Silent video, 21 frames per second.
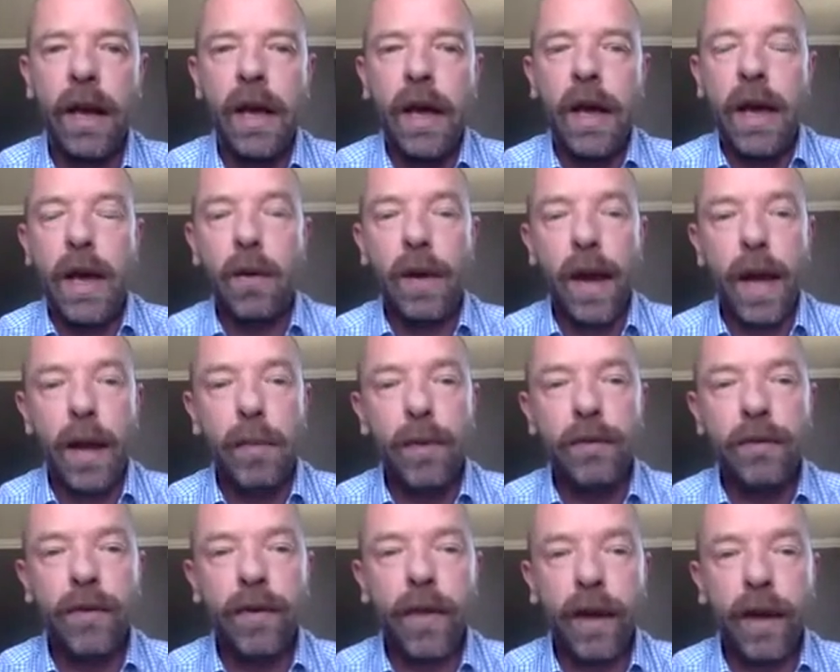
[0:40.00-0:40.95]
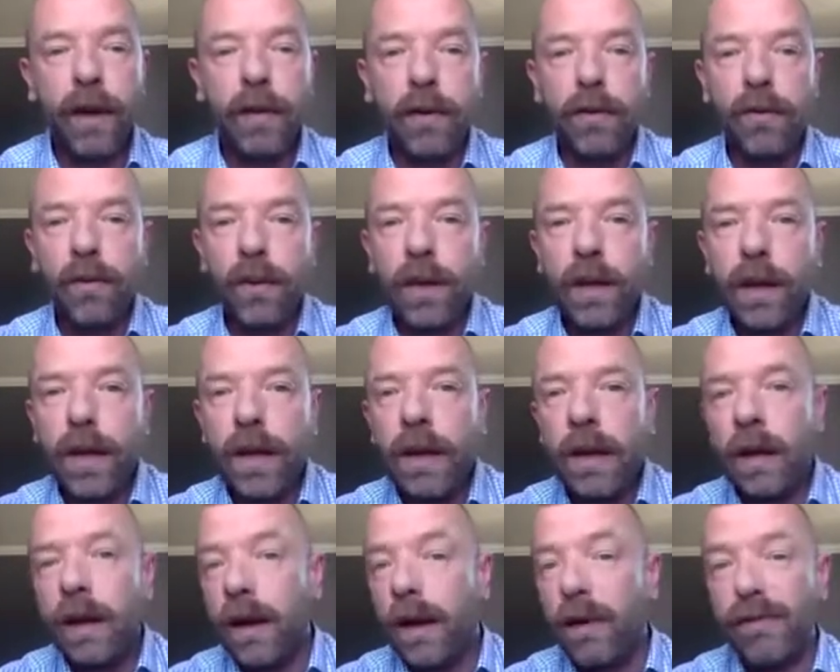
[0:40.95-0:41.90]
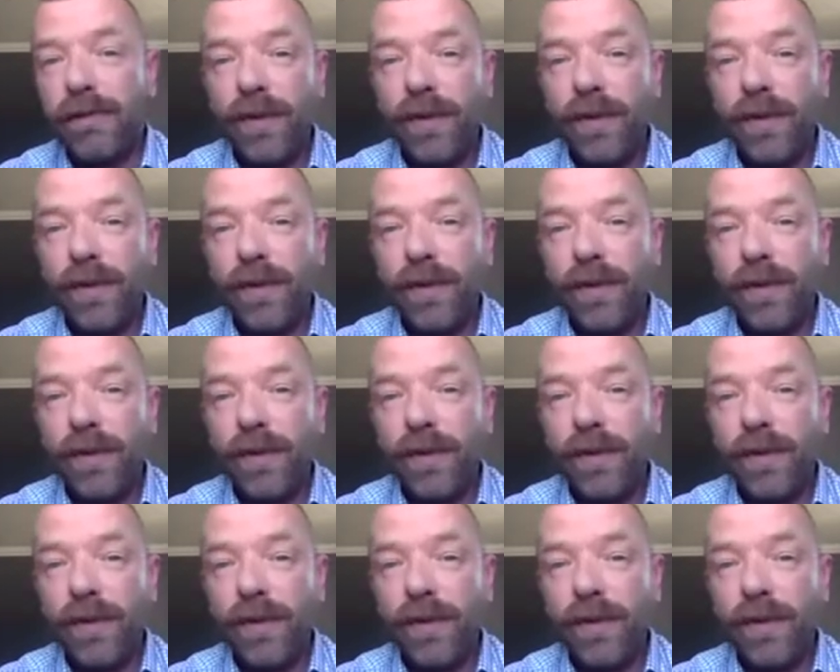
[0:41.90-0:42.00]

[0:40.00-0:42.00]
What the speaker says: And what happens there is really a